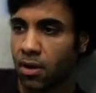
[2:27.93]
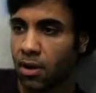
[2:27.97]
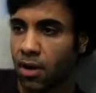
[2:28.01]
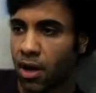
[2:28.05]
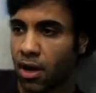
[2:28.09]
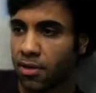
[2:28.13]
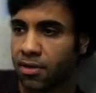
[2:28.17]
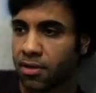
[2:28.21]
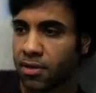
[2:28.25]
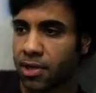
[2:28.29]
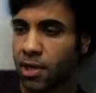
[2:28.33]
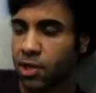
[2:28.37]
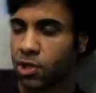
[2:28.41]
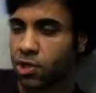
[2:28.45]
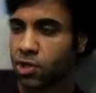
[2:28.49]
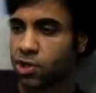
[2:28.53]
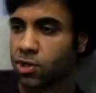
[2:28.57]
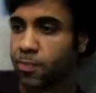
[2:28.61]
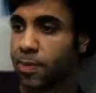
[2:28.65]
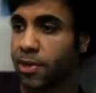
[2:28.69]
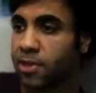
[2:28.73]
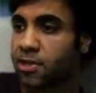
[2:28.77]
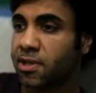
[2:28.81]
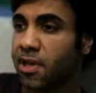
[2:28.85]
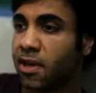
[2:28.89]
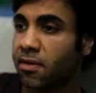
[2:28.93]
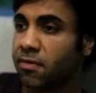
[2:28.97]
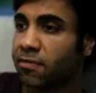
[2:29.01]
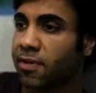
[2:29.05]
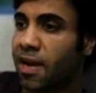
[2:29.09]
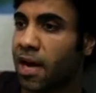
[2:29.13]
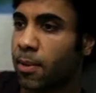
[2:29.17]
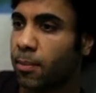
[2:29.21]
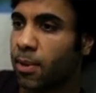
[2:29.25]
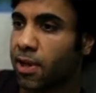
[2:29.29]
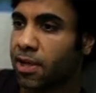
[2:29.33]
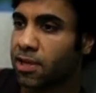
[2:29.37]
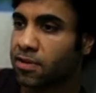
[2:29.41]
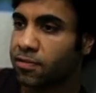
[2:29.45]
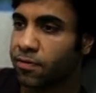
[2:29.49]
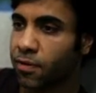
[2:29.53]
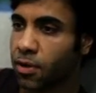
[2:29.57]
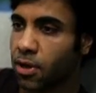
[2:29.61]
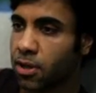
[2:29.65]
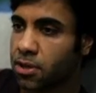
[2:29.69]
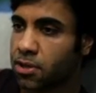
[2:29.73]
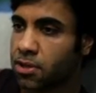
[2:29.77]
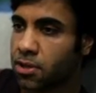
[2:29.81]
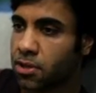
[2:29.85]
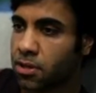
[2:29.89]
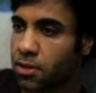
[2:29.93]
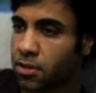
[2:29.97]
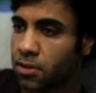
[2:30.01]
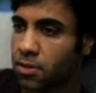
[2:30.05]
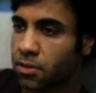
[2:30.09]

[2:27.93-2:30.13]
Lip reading: I think they should speak to their families first.